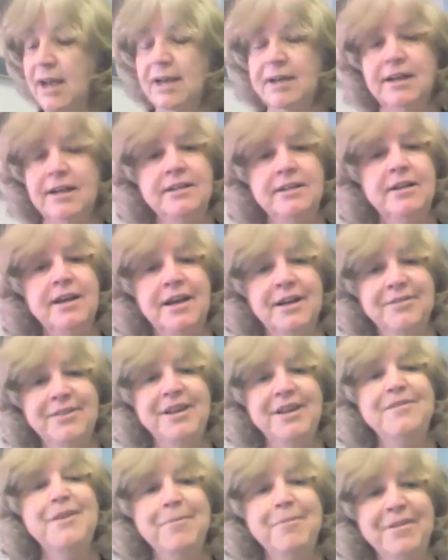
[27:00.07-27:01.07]
And
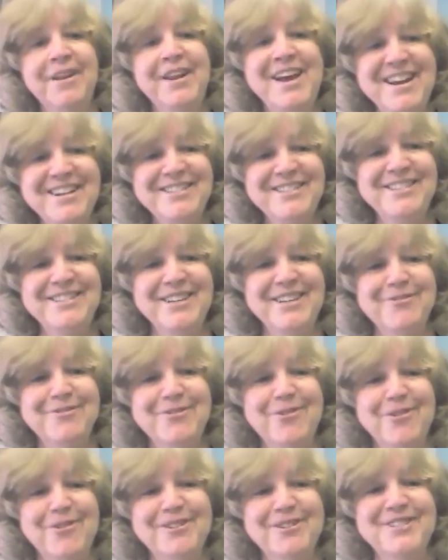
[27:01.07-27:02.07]
then the last thing,
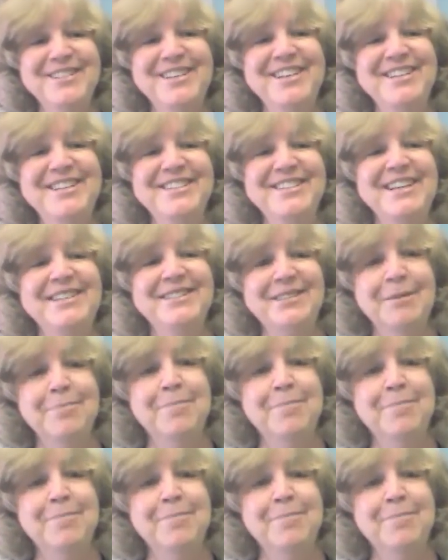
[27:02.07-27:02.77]
of course, is it's